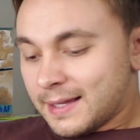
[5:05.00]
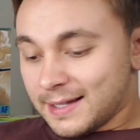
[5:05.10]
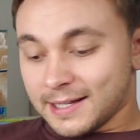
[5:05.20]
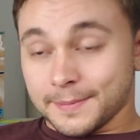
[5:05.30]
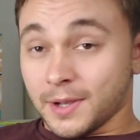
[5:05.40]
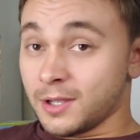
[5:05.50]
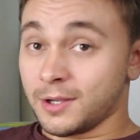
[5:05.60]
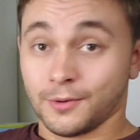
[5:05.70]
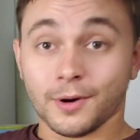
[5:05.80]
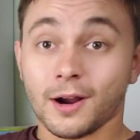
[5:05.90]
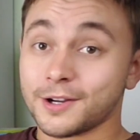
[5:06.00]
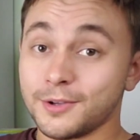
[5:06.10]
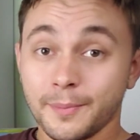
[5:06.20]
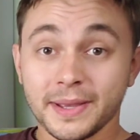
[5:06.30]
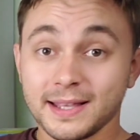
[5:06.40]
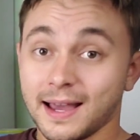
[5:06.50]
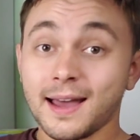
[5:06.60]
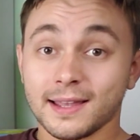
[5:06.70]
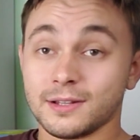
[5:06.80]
Or are you a big guy?